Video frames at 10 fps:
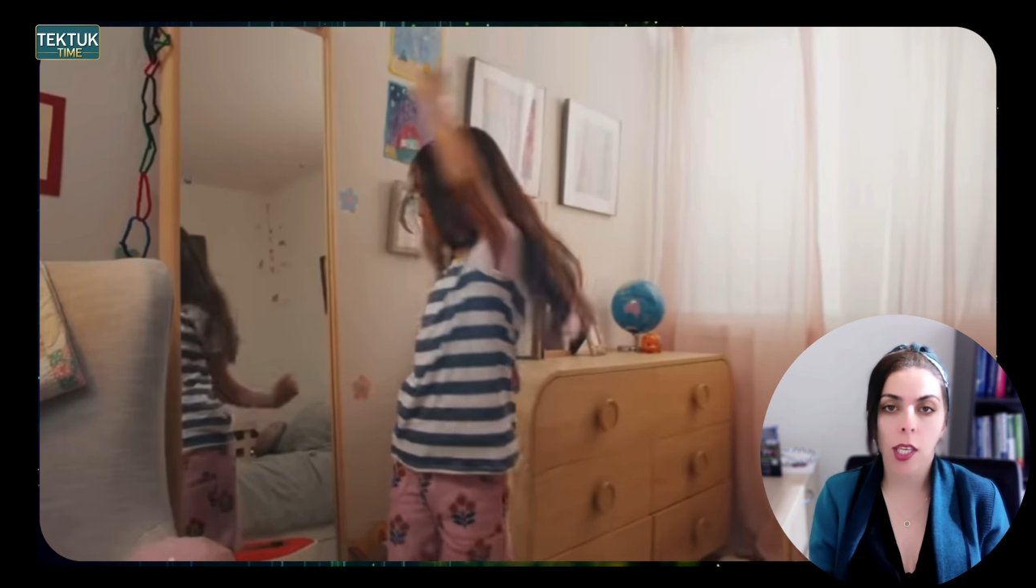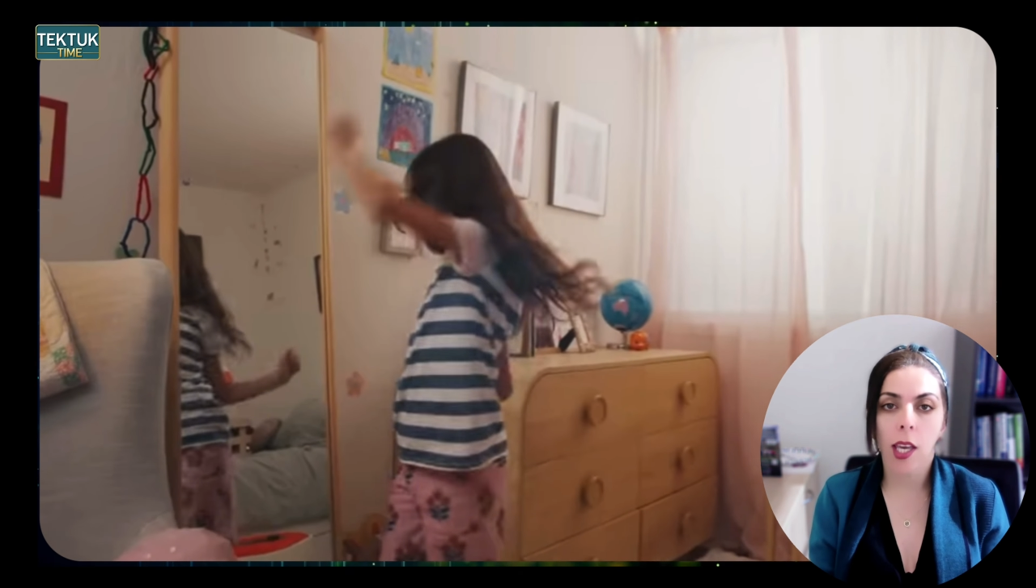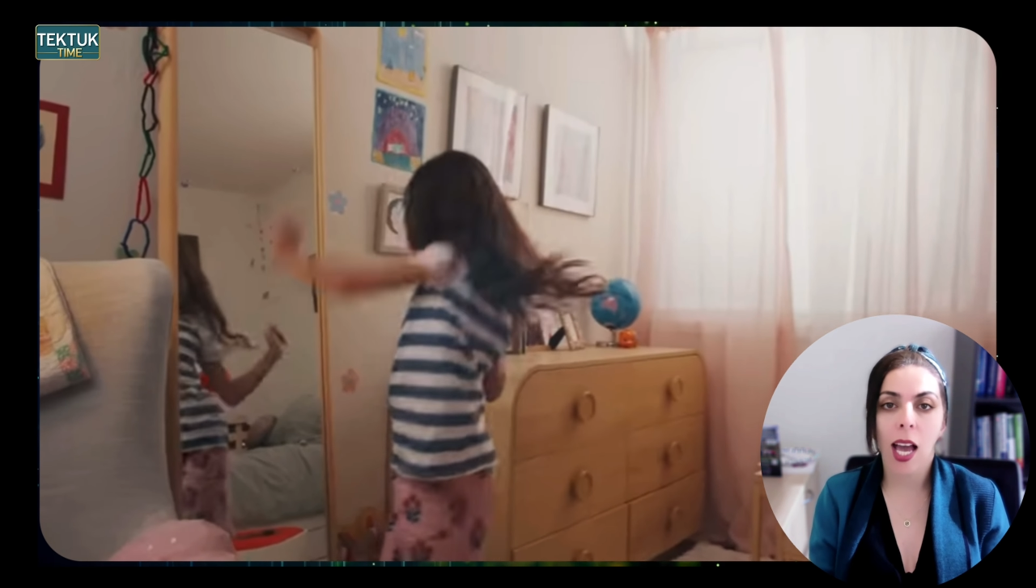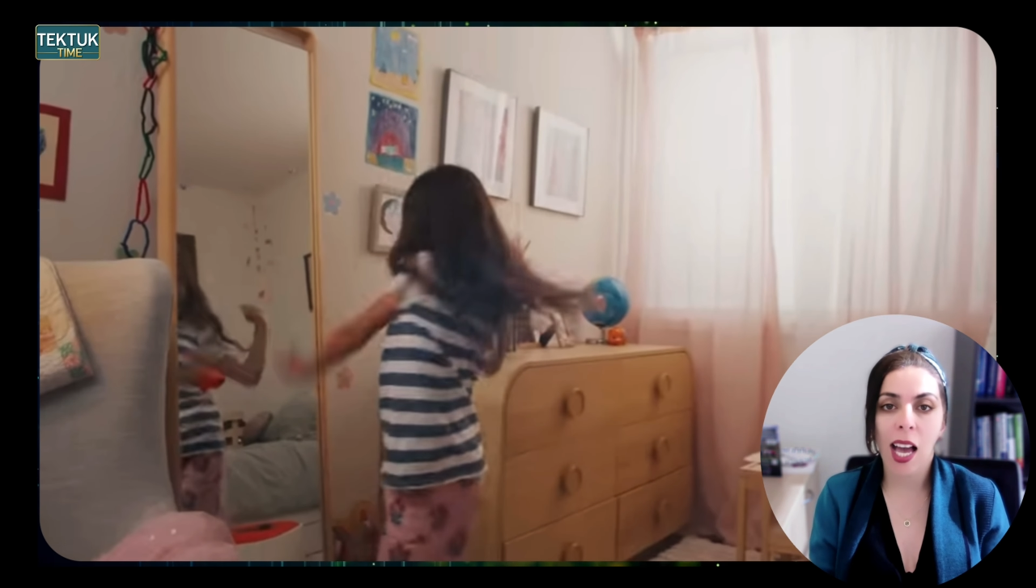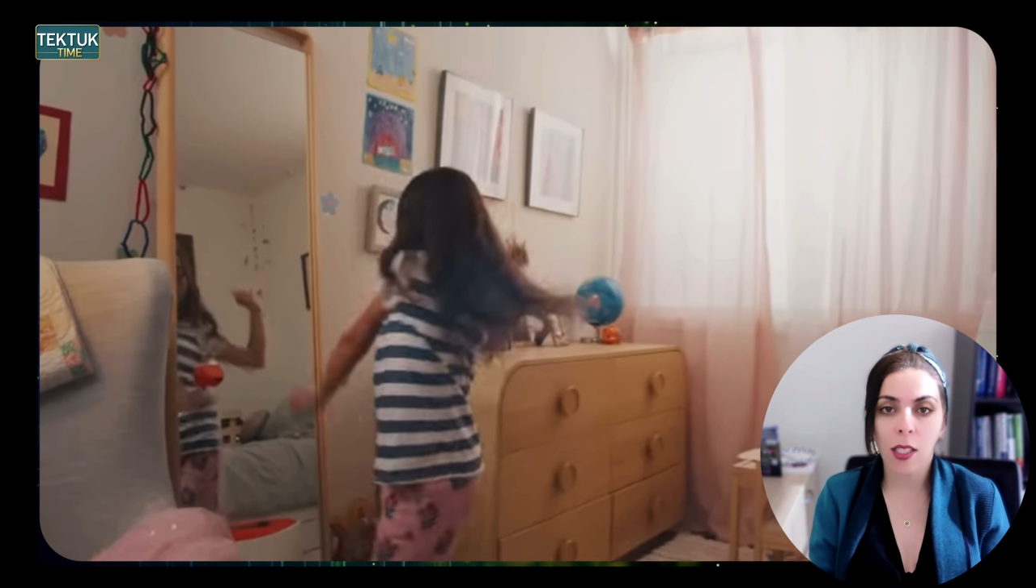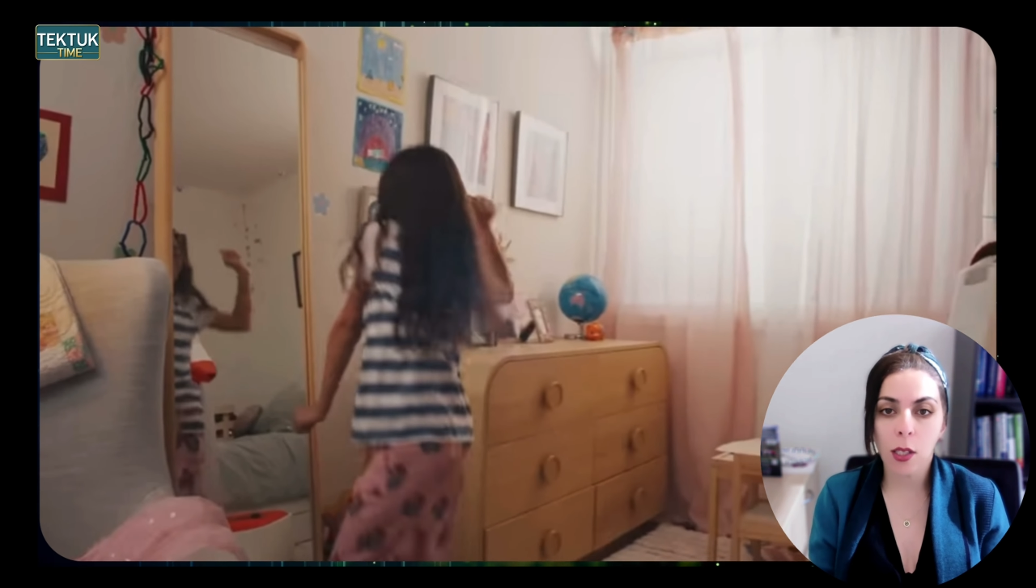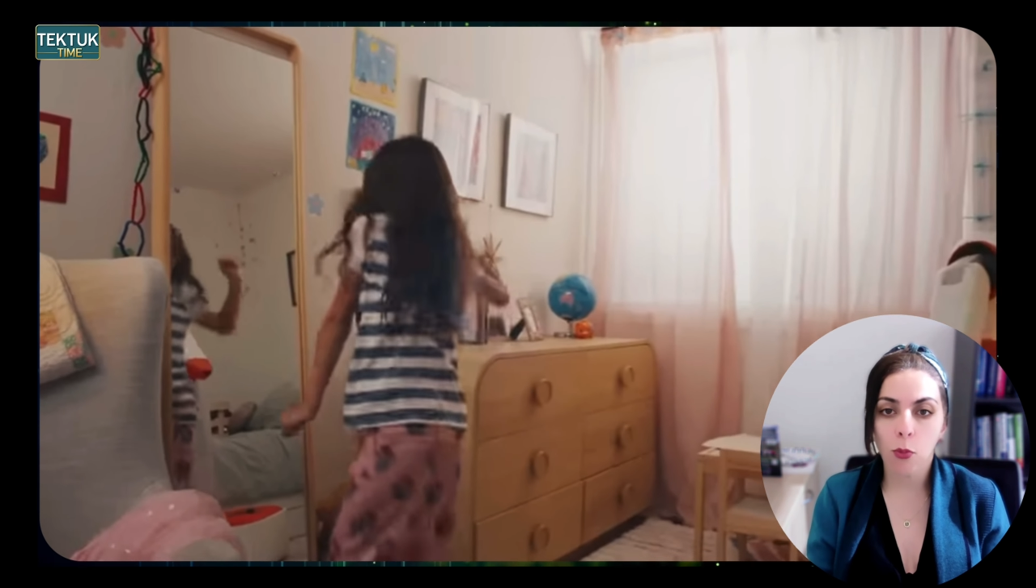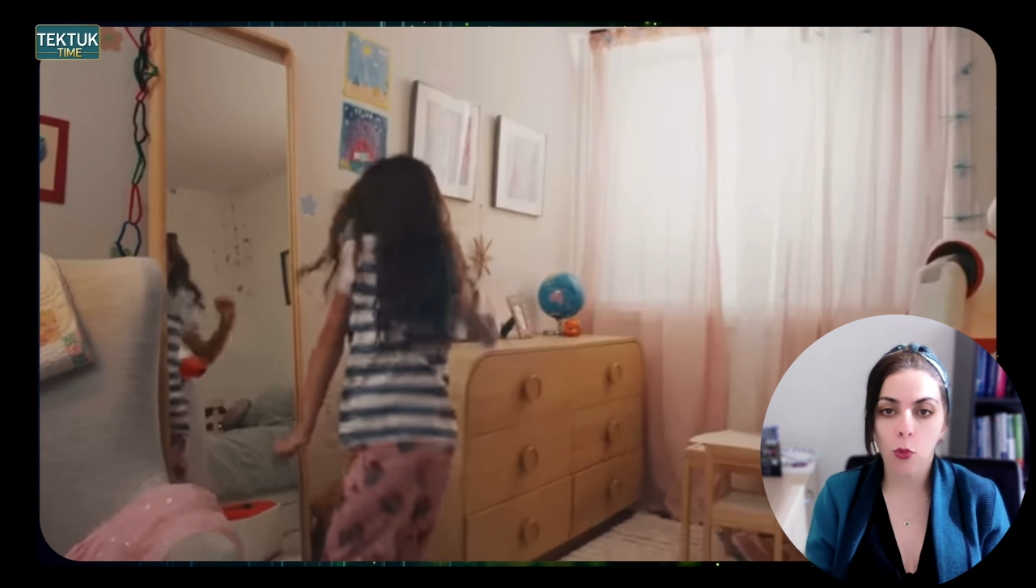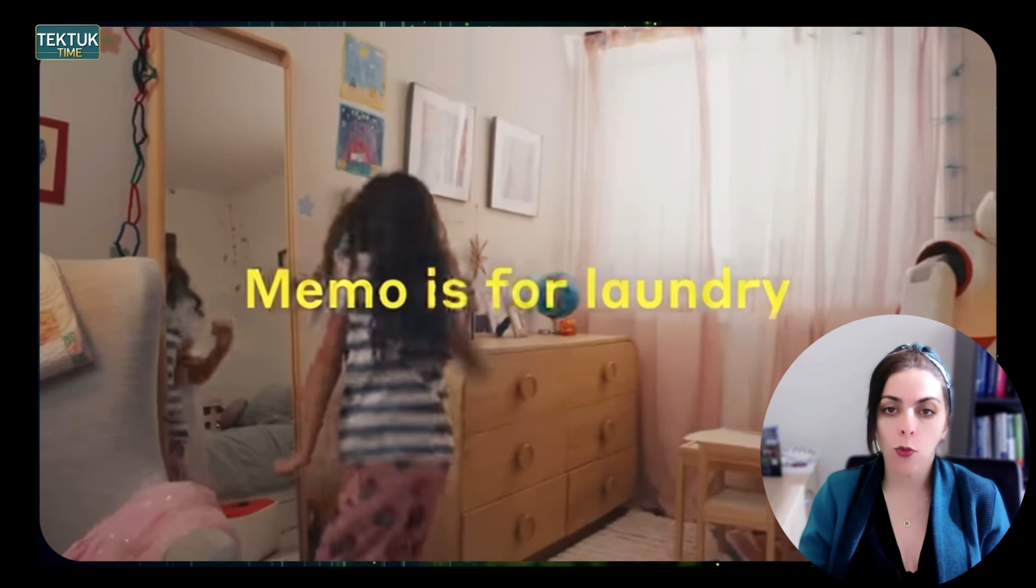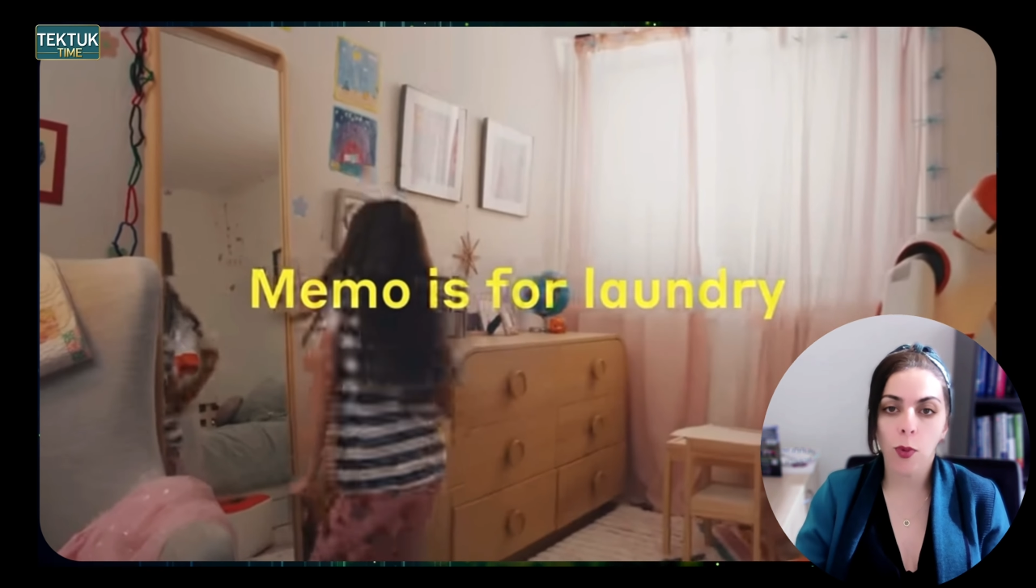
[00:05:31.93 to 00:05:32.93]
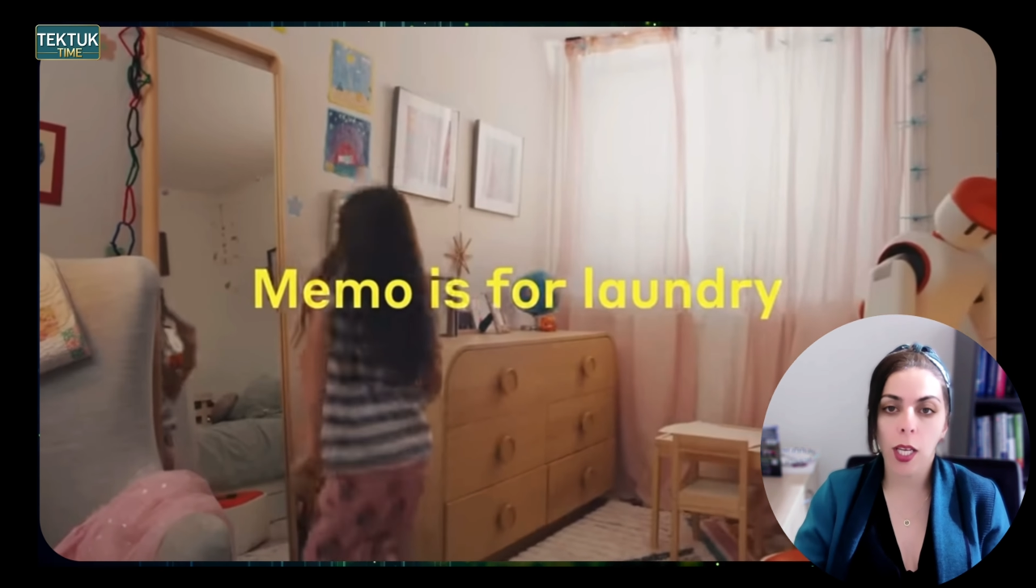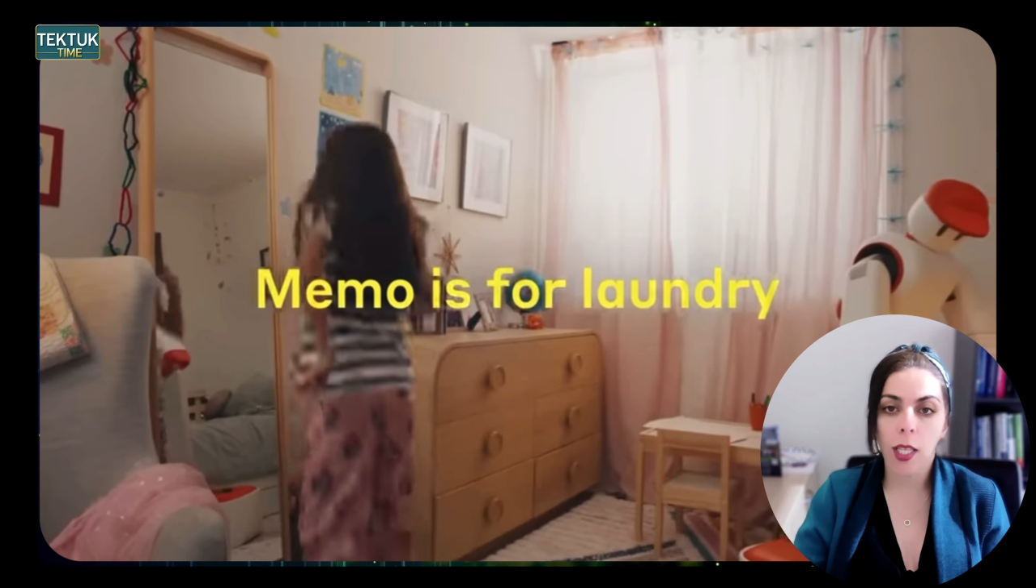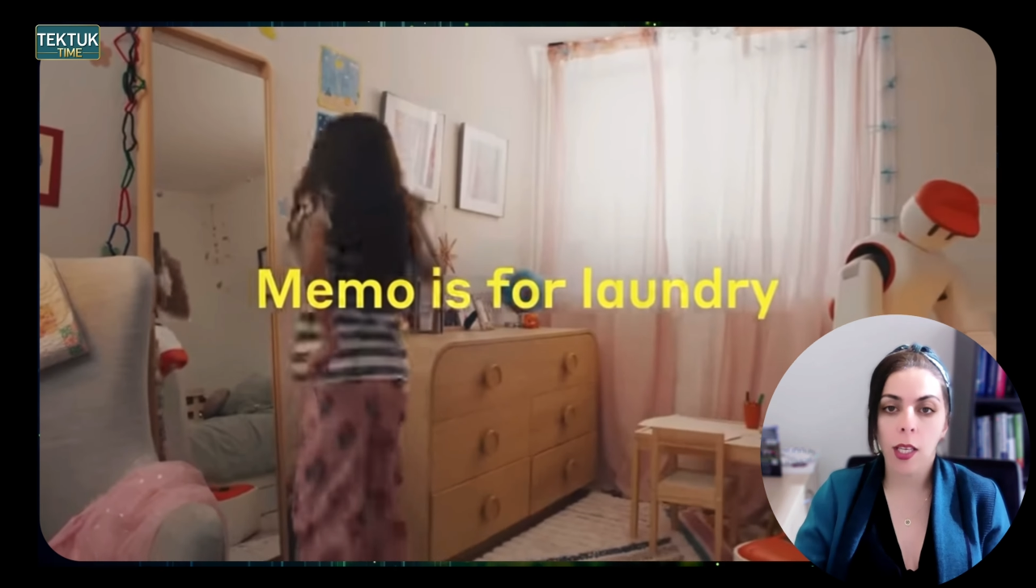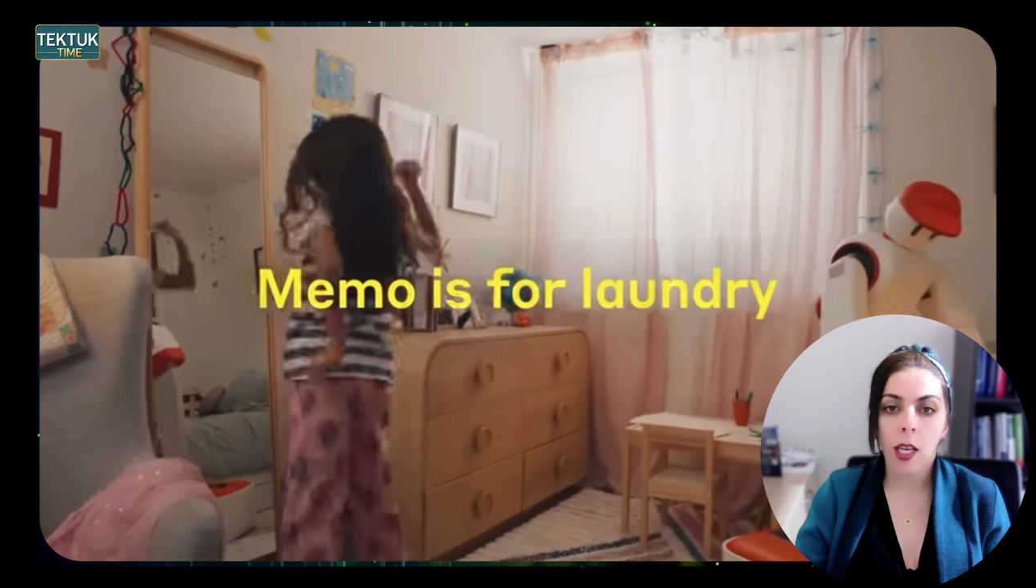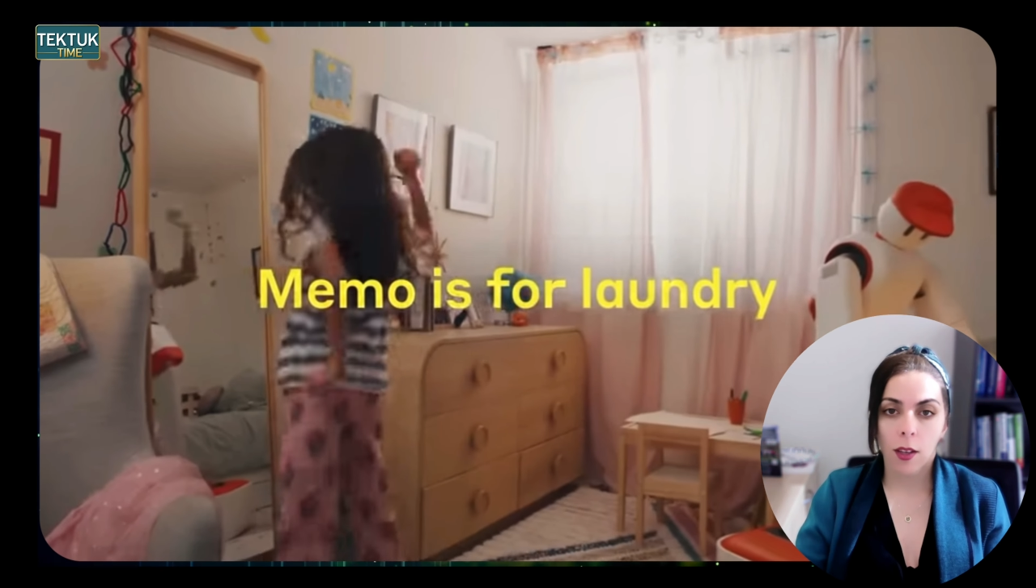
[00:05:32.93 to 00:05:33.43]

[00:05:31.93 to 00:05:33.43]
hands movement,